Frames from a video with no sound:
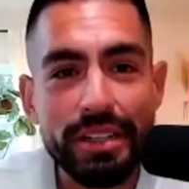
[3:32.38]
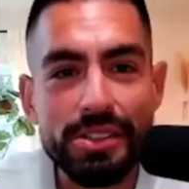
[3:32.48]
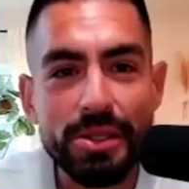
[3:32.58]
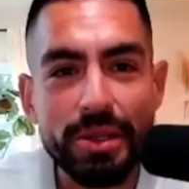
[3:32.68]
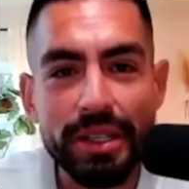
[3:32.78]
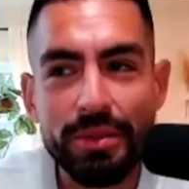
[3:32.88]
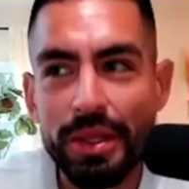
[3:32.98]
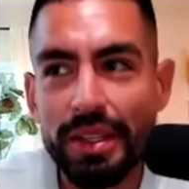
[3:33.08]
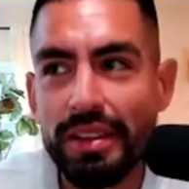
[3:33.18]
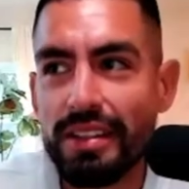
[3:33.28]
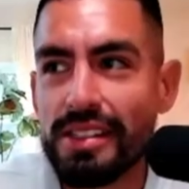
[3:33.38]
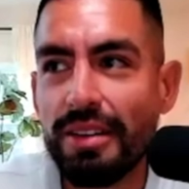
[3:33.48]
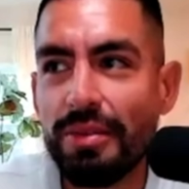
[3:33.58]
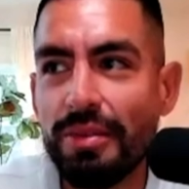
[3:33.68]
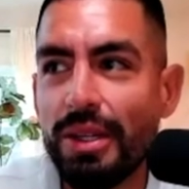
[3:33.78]
your story. And one of the things
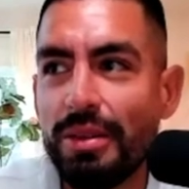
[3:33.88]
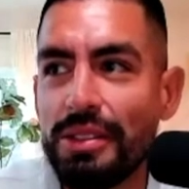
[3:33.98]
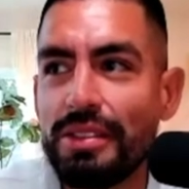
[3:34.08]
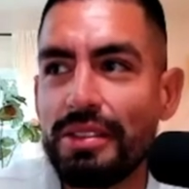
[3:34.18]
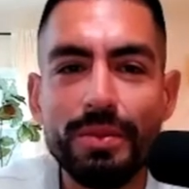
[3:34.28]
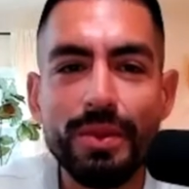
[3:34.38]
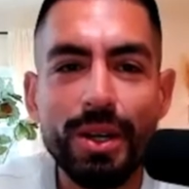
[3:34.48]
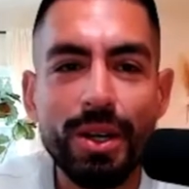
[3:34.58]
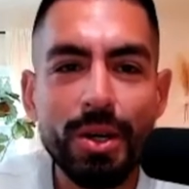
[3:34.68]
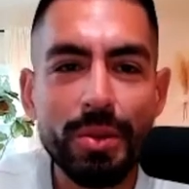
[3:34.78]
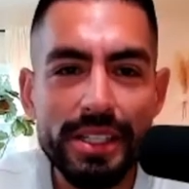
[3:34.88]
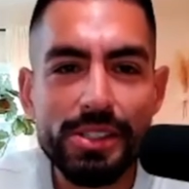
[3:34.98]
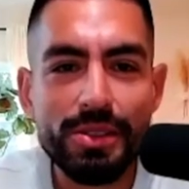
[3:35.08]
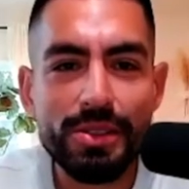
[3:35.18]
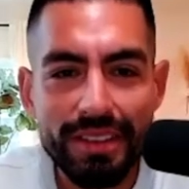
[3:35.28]
that we always are
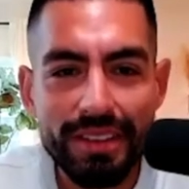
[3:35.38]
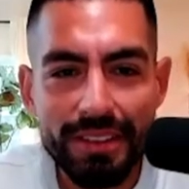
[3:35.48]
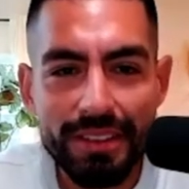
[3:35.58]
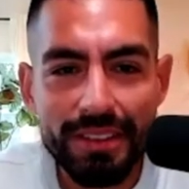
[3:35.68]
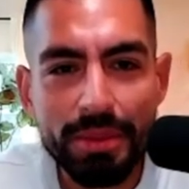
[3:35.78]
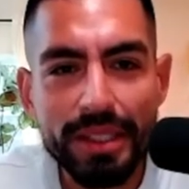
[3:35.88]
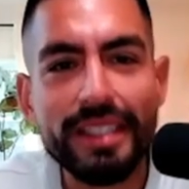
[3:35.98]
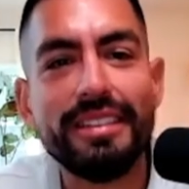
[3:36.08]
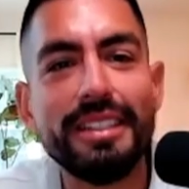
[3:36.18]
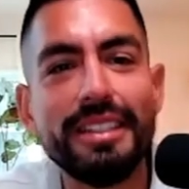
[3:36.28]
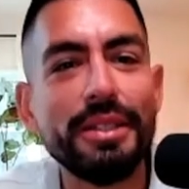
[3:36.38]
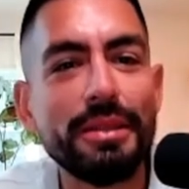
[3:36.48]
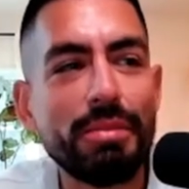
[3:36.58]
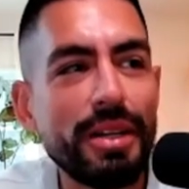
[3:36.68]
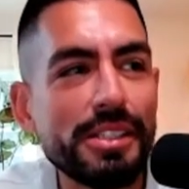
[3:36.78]
always deeply, deeply
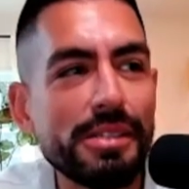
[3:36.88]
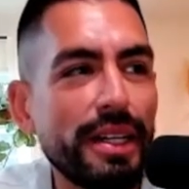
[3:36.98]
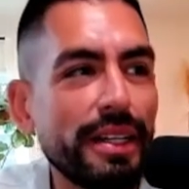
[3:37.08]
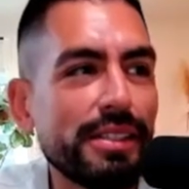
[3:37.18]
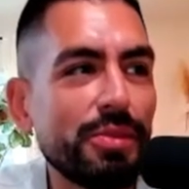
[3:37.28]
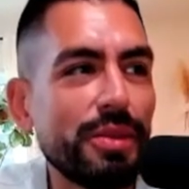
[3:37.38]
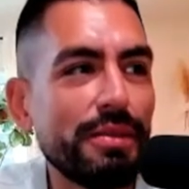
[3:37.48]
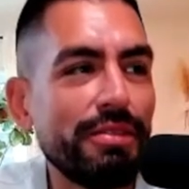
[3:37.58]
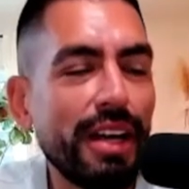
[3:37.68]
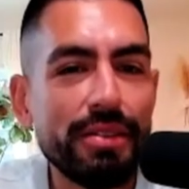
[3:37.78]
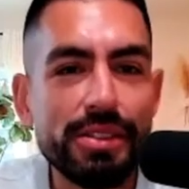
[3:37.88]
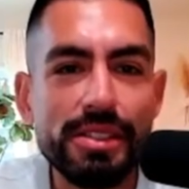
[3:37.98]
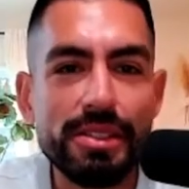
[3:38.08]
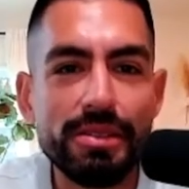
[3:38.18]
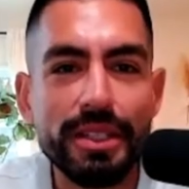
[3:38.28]
impressed by is when founders
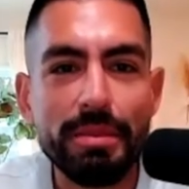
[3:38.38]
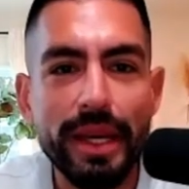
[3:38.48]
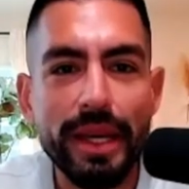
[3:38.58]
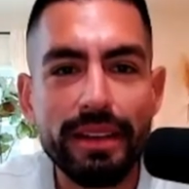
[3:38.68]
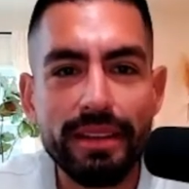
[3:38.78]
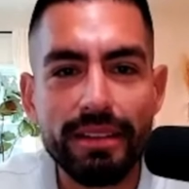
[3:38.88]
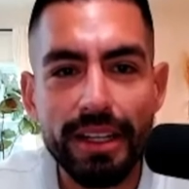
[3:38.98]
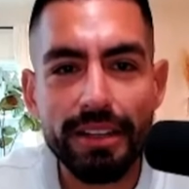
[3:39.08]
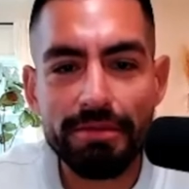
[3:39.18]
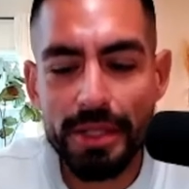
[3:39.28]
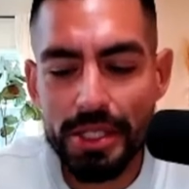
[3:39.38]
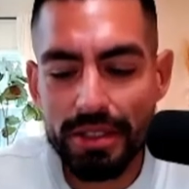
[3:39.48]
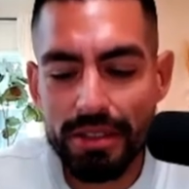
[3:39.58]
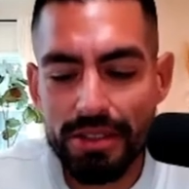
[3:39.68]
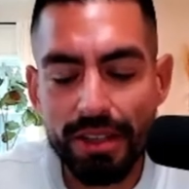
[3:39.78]
literally make it their life
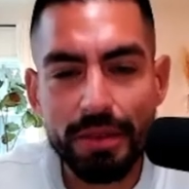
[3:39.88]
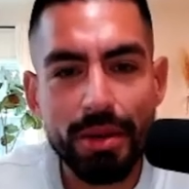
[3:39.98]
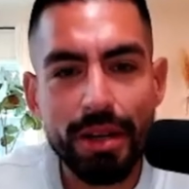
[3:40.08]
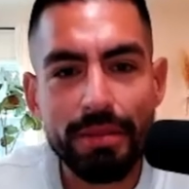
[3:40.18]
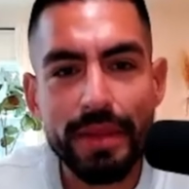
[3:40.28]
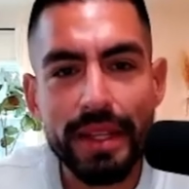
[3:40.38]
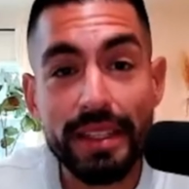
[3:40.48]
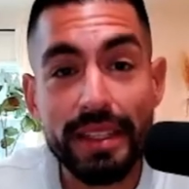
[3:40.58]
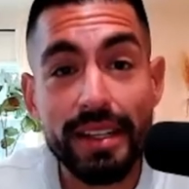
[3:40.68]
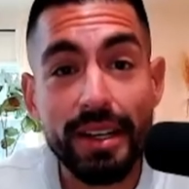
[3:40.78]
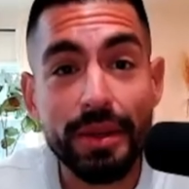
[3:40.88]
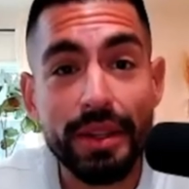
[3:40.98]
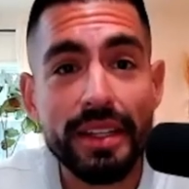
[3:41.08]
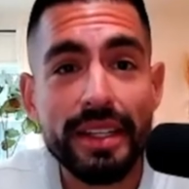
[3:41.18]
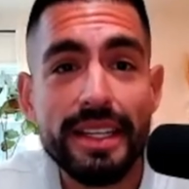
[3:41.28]
mission to solve a problem that they dealt
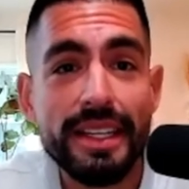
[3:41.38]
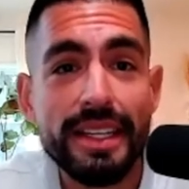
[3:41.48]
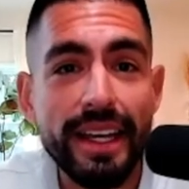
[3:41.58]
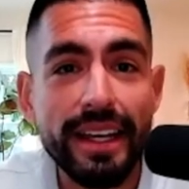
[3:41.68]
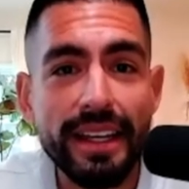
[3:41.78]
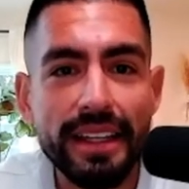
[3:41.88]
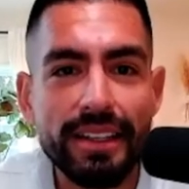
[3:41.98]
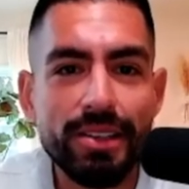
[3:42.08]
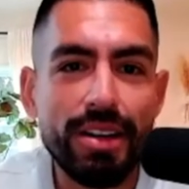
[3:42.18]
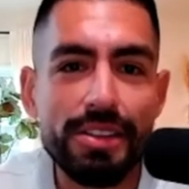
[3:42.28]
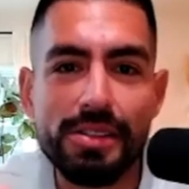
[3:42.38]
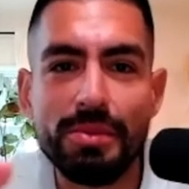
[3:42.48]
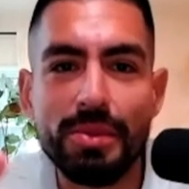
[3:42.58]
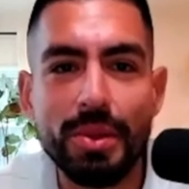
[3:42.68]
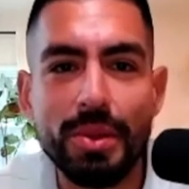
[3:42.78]
with. And I think across the
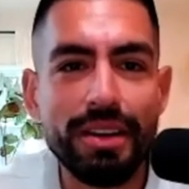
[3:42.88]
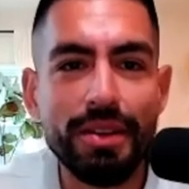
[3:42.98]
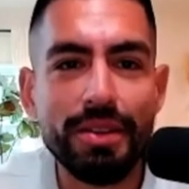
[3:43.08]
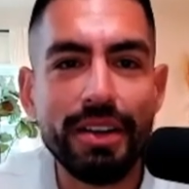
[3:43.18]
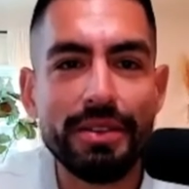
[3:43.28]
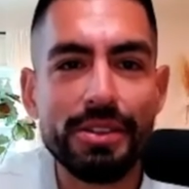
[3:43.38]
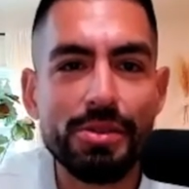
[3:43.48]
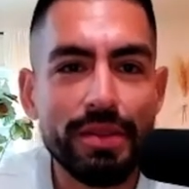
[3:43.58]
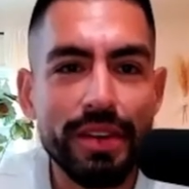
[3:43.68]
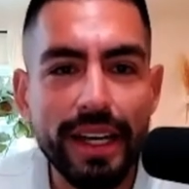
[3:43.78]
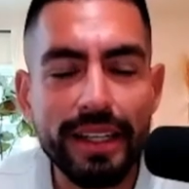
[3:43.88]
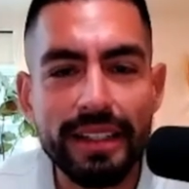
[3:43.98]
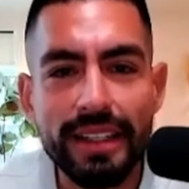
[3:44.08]
board on all the founders we've had,